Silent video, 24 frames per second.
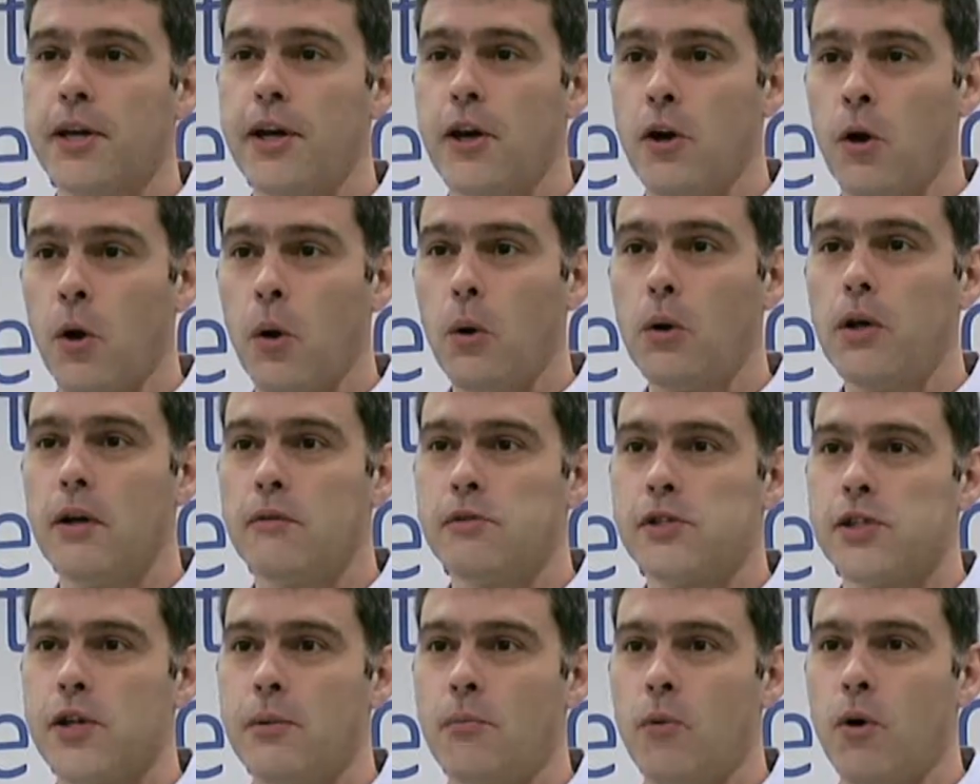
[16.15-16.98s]
get a hold of
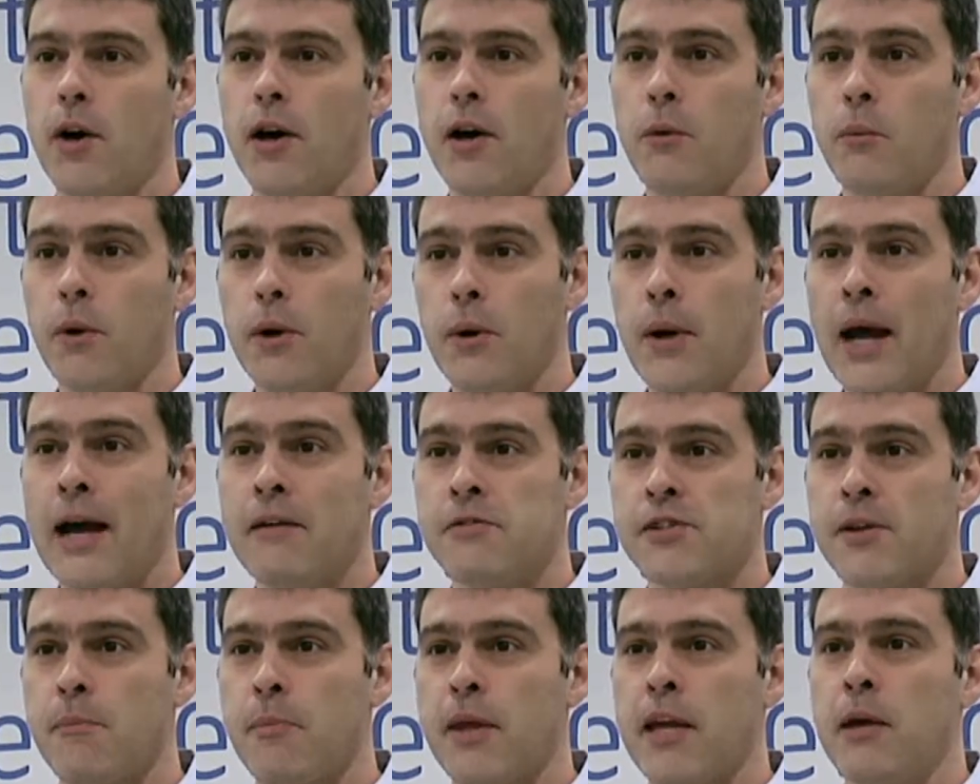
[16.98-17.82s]
someone when you
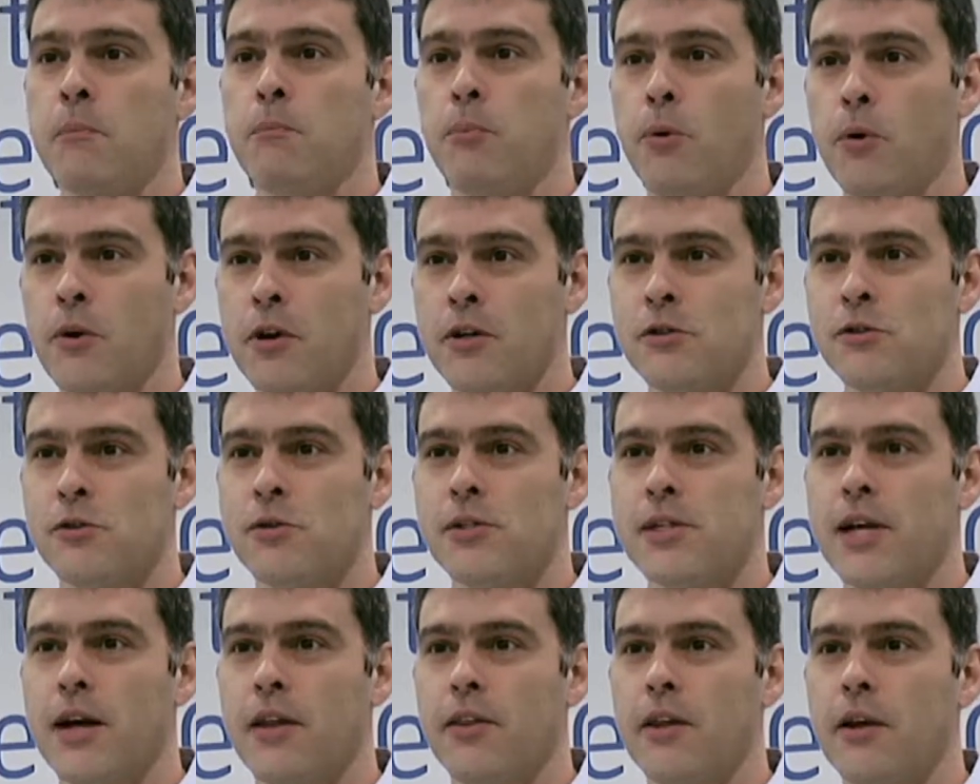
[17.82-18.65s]
have something important to
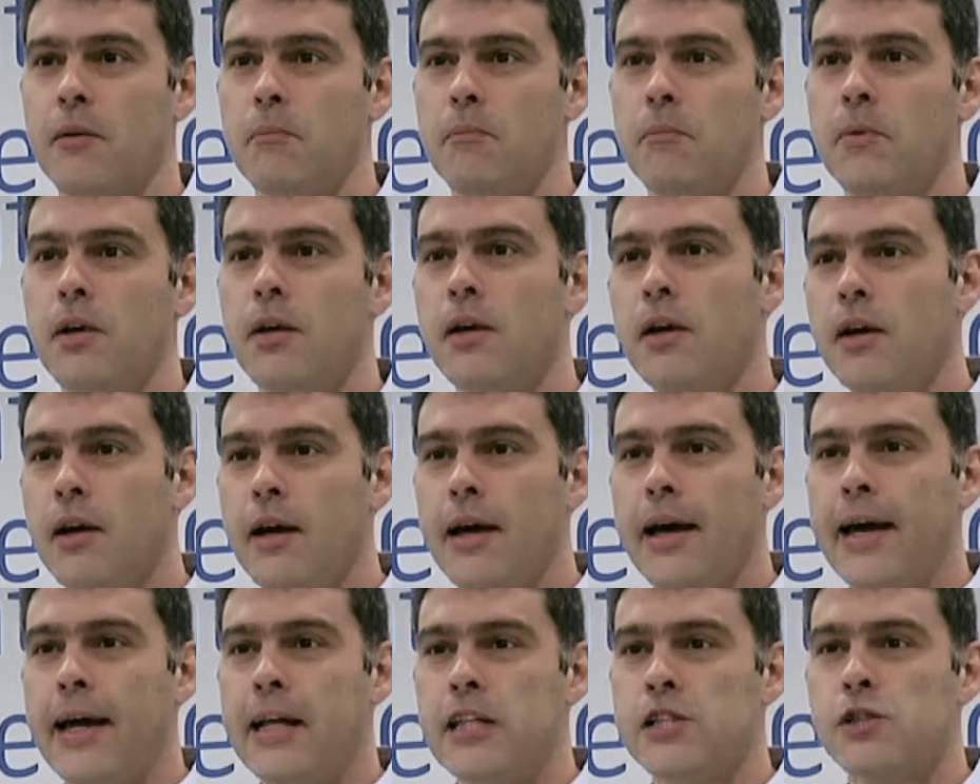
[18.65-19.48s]
tell them.
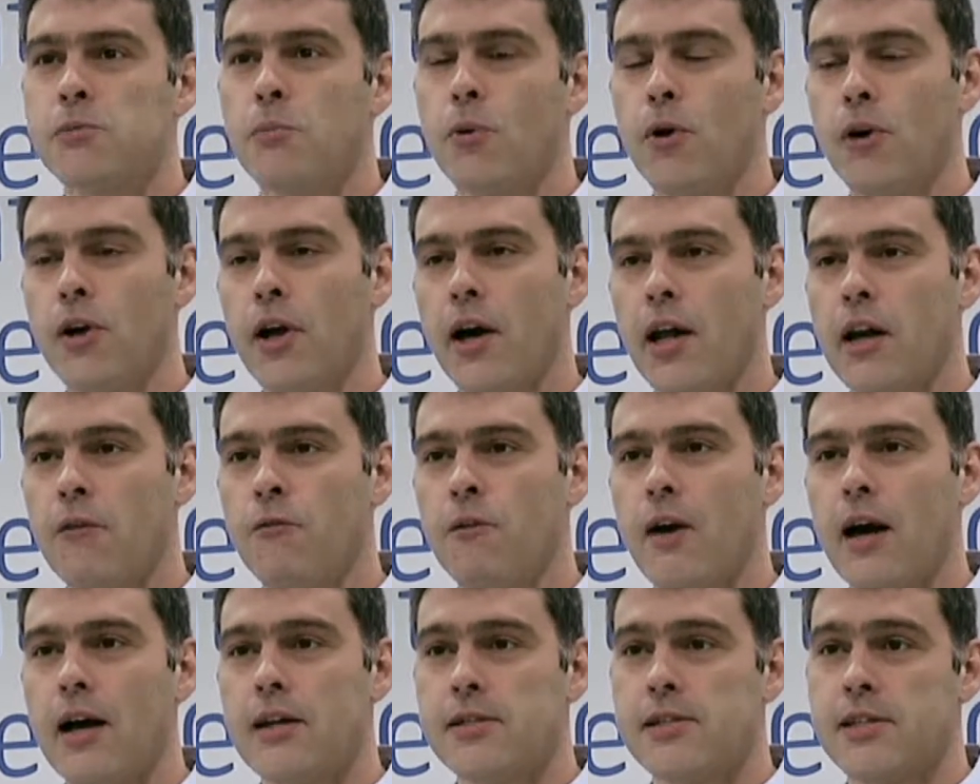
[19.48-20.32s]
And Smart
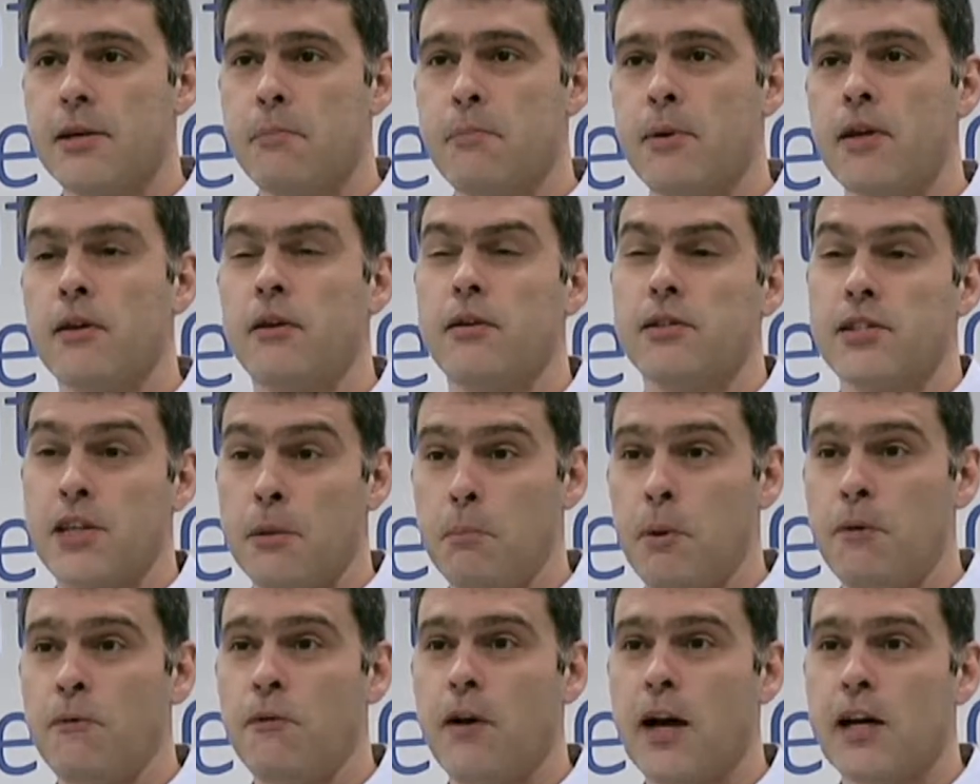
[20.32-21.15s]
Notify
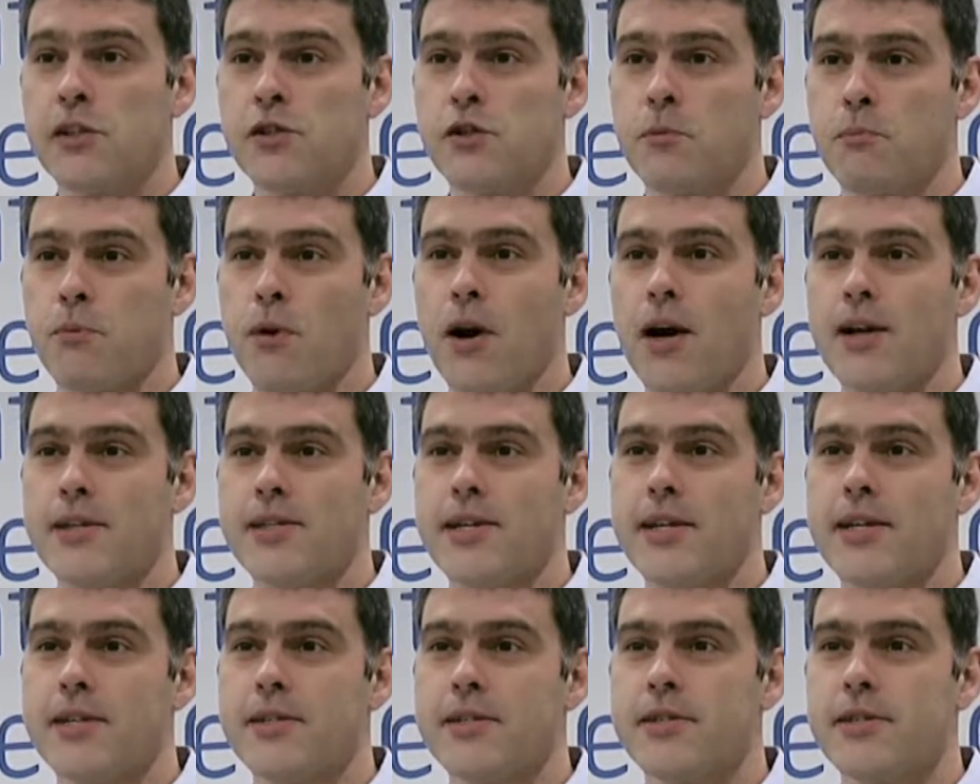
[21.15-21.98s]
simplifies the
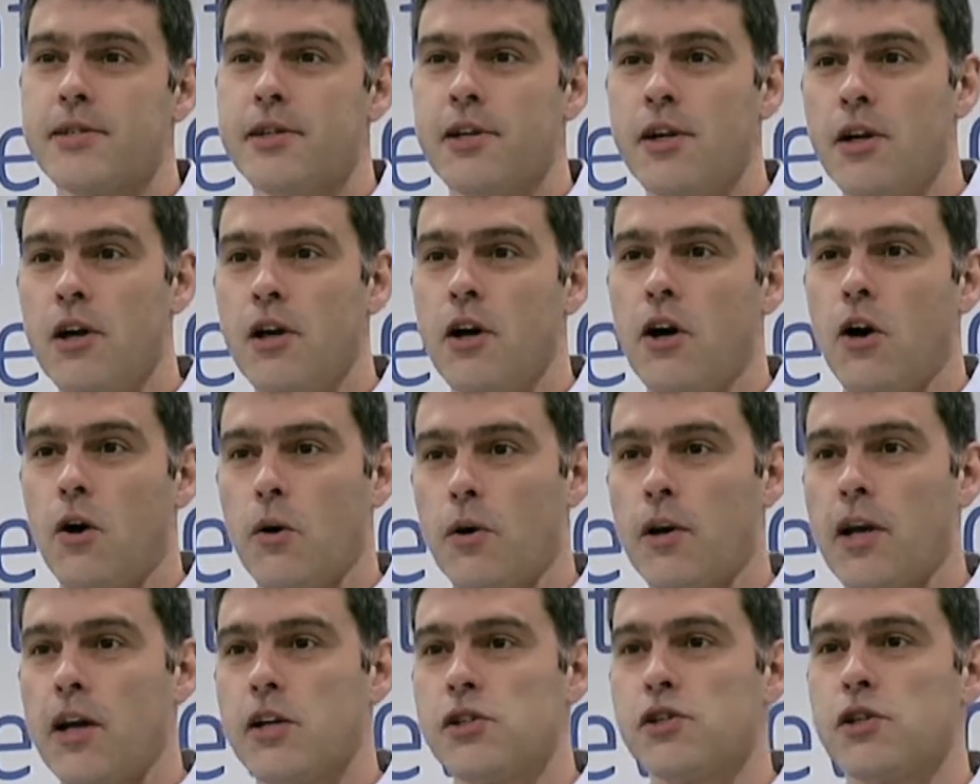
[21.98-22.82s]
process.
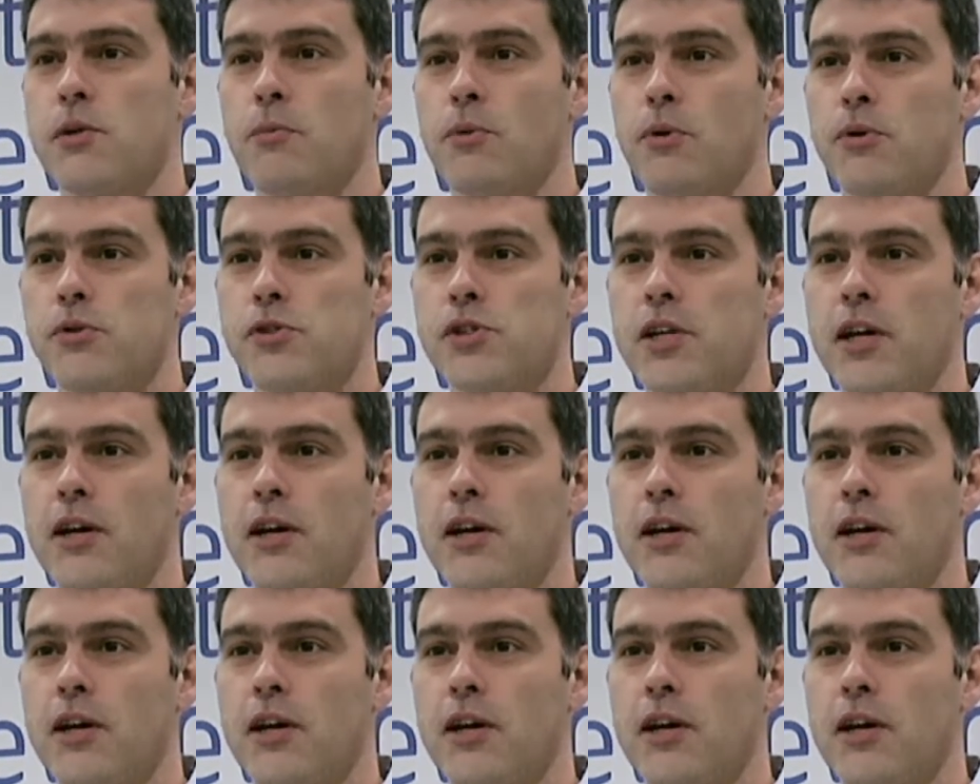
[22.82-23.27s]
Our customers